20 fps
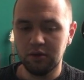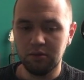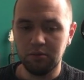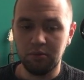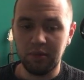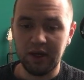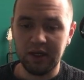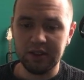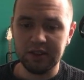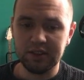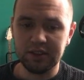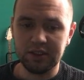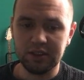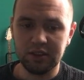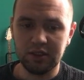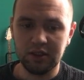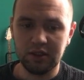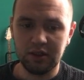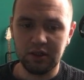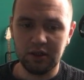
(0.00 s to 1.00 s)
but
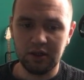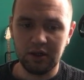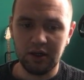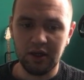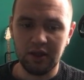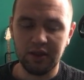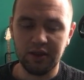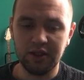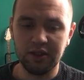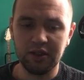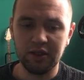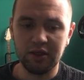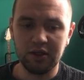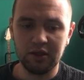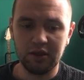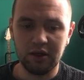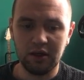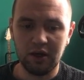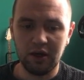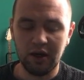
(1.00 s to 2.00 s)
I think
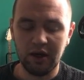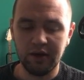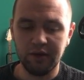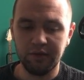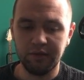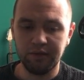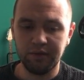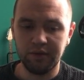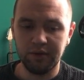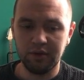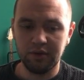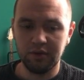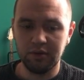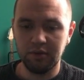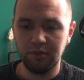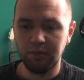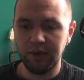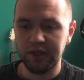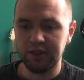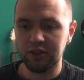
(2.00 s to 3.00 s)
I've
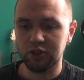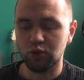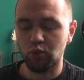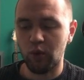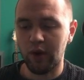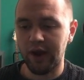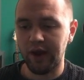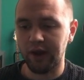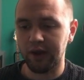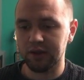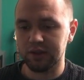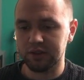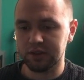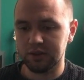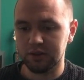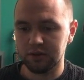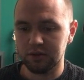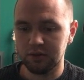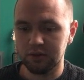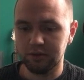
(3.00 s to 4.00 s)
made it quite
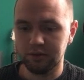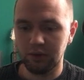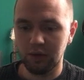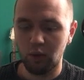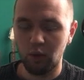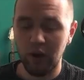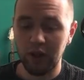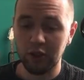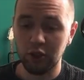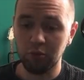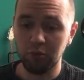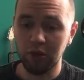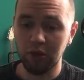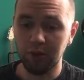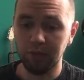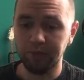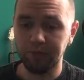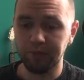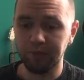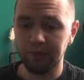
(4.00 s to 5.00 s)
valuable.
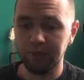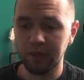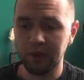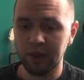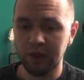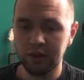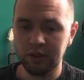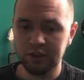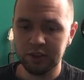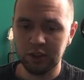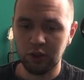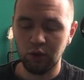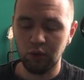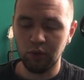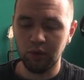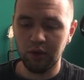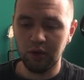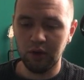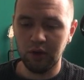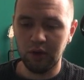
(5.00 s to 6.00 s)
So,
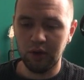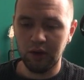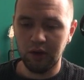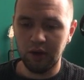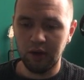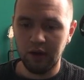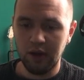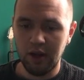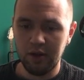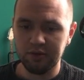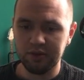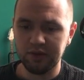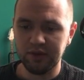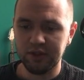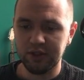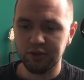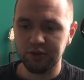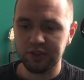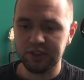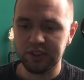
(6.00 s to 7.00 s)
everything
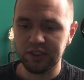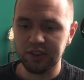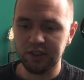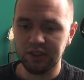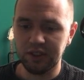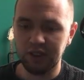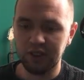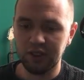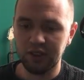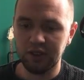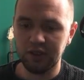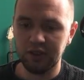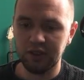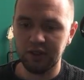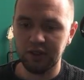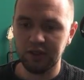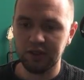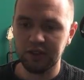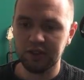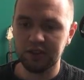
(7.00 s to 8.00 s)
that you see here
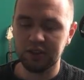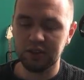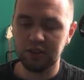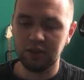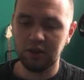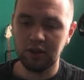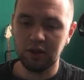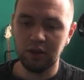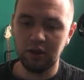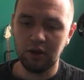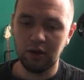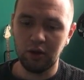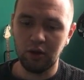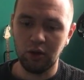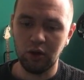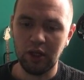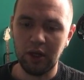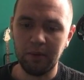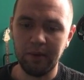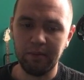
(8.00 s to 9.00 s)
is
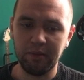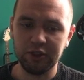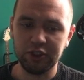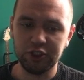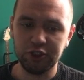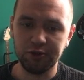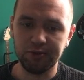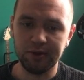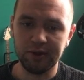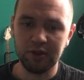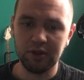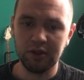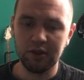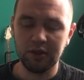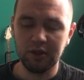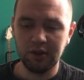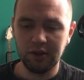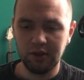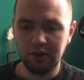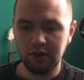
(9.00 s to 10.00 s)
all our material.
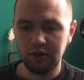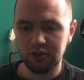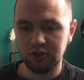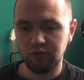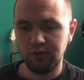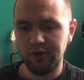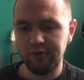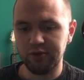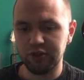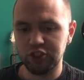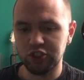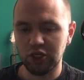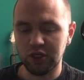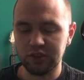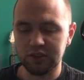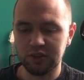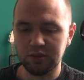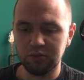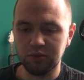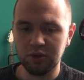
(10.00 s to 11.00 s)
It's very
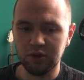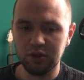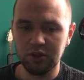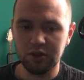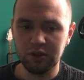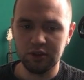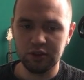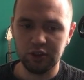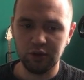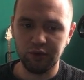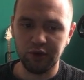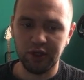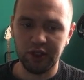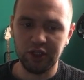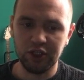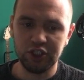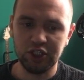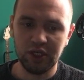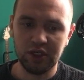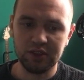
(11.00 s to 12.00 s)
adjustable, so you can
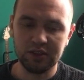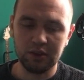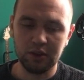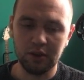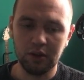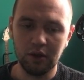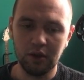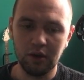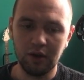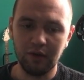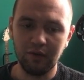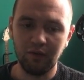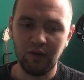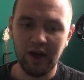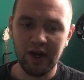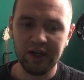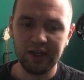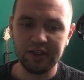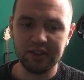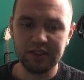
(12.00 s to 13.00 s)
adjust
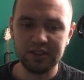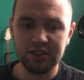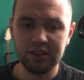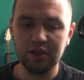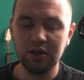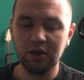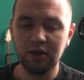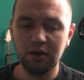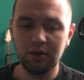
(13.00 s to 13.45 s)
vines,